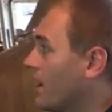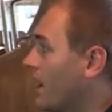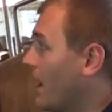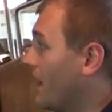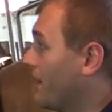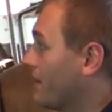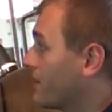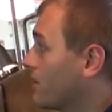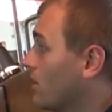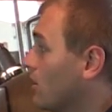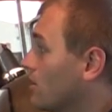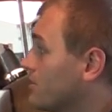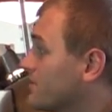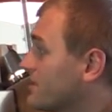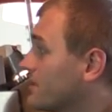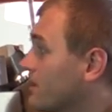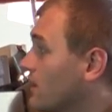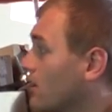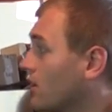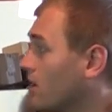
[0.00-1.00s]
And the column
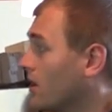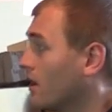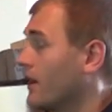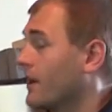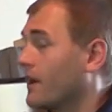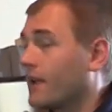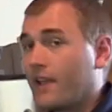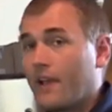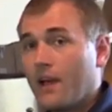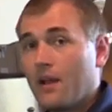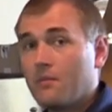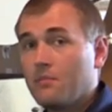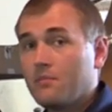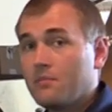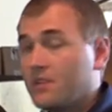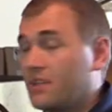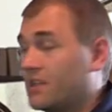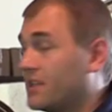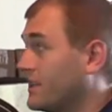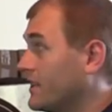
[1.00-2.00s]
still can
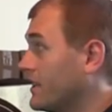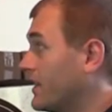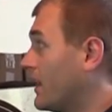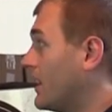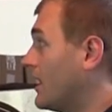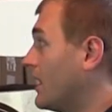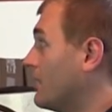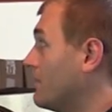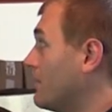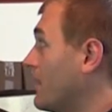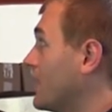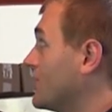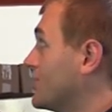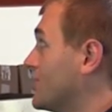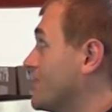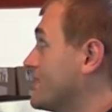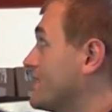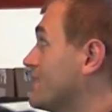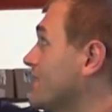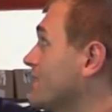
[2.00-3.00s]
be um,
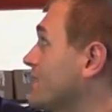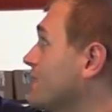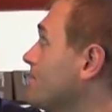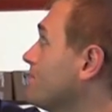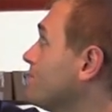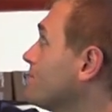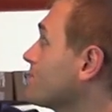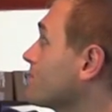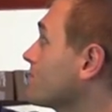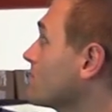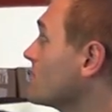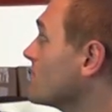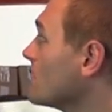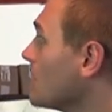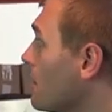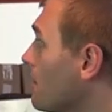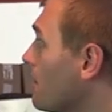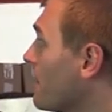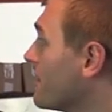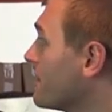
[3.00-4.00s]
adjusted
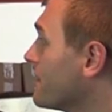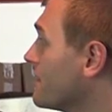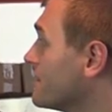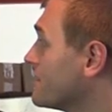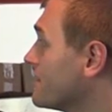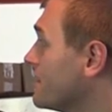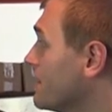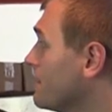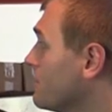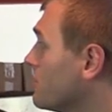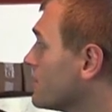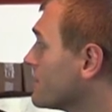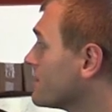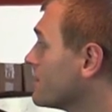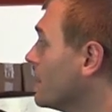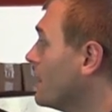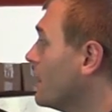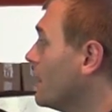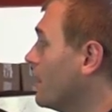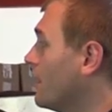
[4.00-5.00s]
by these
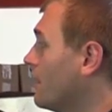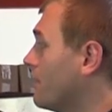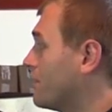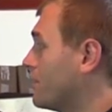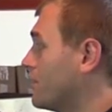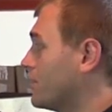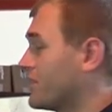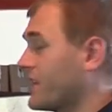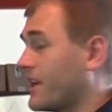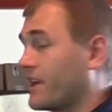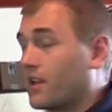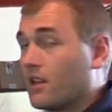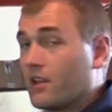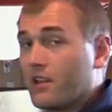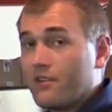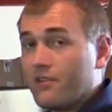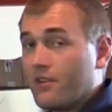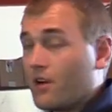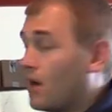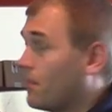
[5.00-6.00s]
levers. If you take a
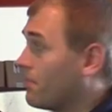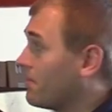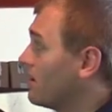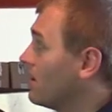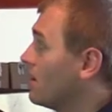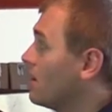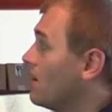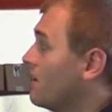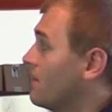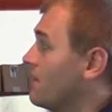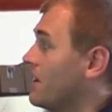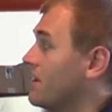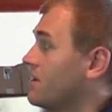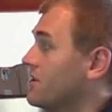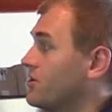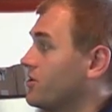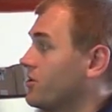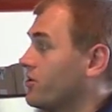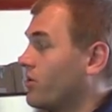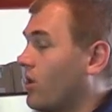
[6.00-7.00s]
lever up,
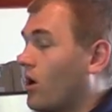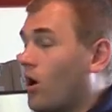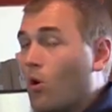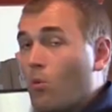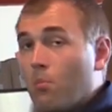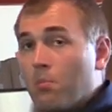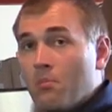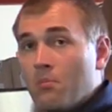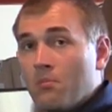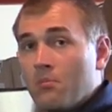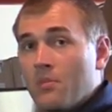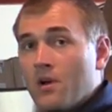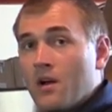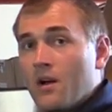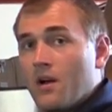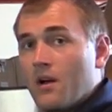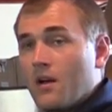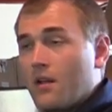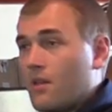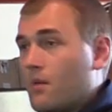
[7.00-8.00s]
then you open
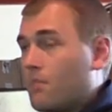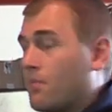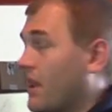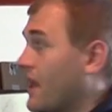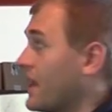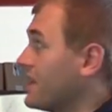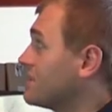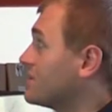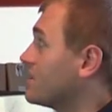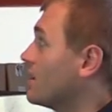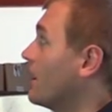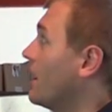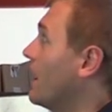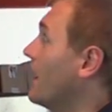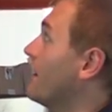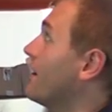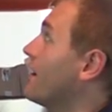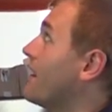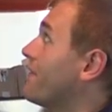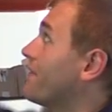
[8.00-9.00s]
the plate
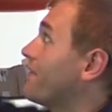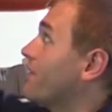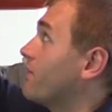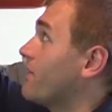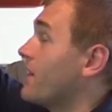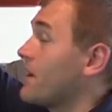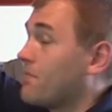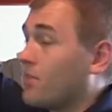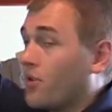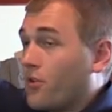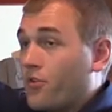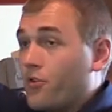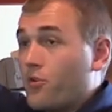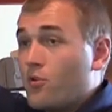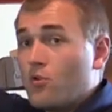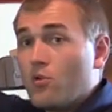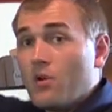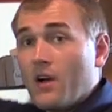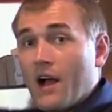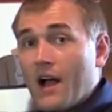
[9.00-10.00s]
and let the vapor
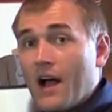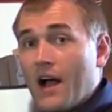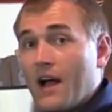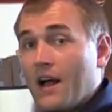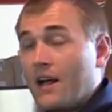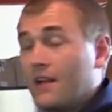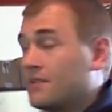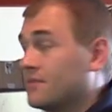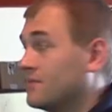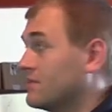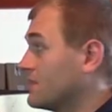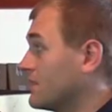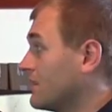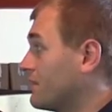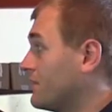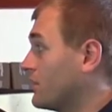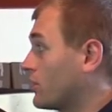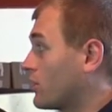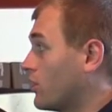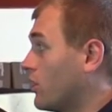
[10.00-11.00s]
through. And
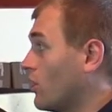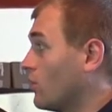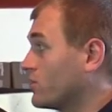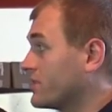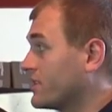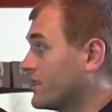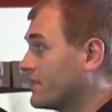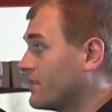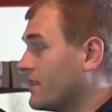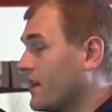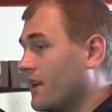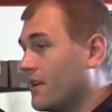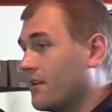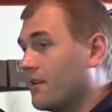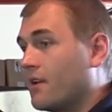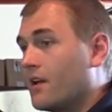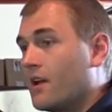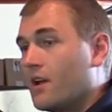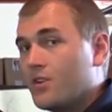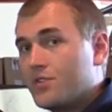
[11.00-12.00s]
if you close it,
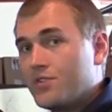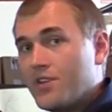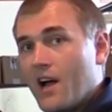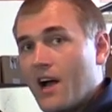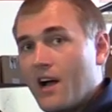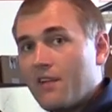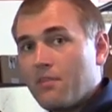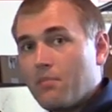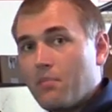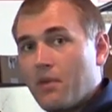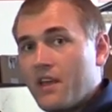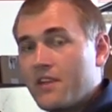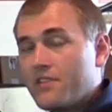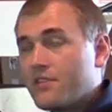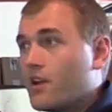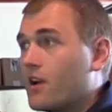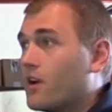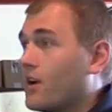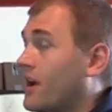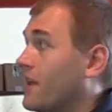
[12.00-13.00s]
then you have a plate
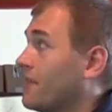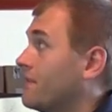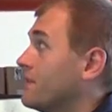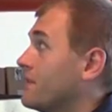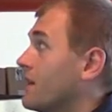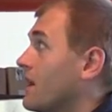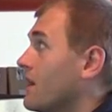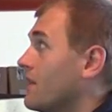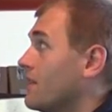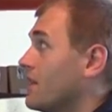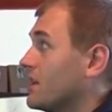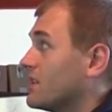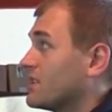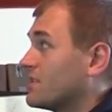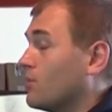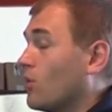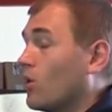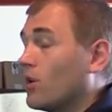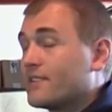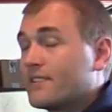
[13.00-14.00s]
there and there
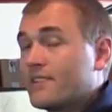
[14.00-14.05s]
is more